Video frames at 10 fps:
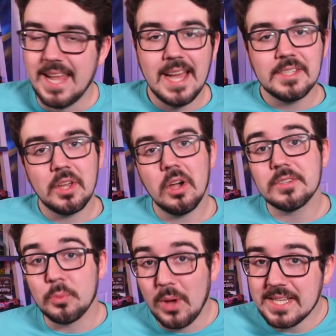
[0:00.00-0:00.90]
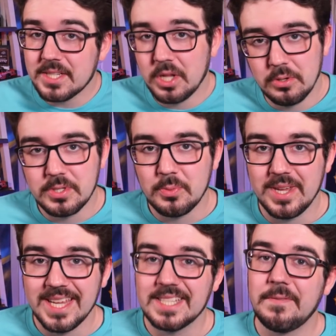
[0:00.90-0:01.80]
NASCAR's West Coast
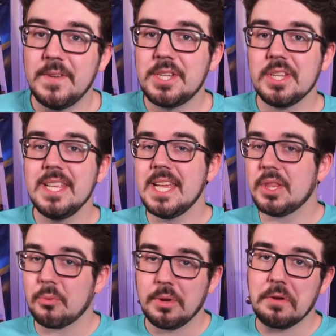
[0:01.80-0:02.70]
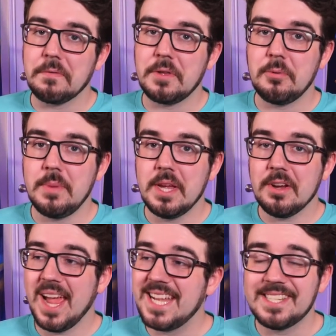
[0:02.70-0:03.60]
swing is officially in the rearview
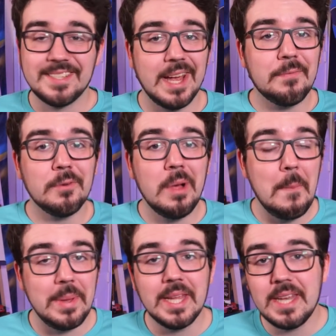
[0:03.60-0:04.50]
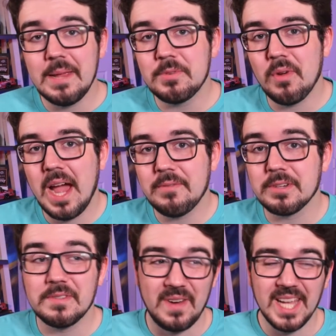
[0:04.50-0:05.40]
mirror, and several big-name
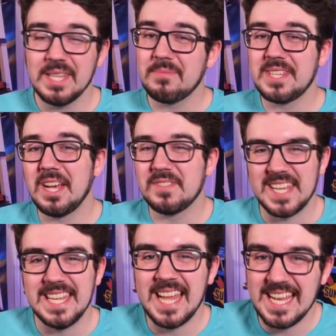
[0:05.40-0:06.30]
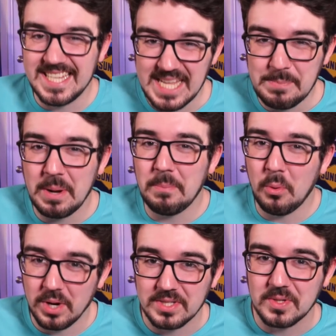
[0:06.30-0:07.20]
drivers find themselves in deep
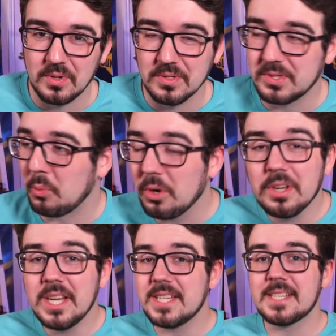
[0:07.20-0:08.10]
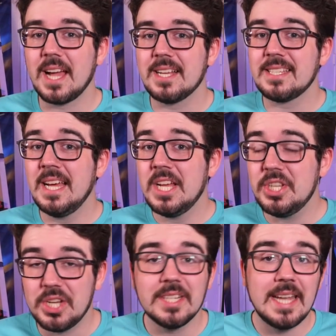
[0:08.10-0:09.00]
points holes. We're going to discuss
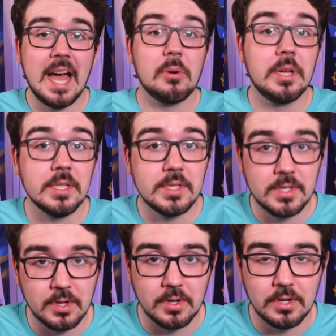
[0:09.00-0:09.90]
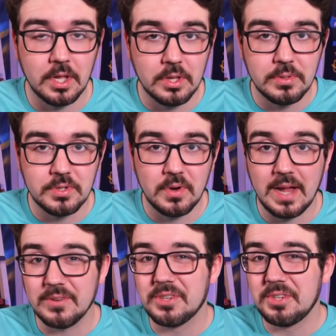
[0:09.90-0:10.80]
just how concerned those
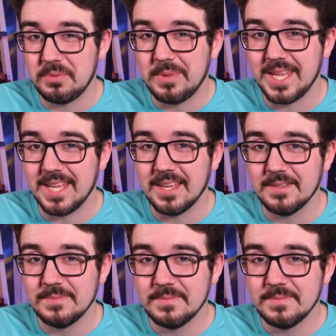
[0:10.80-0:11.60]
drivers should be.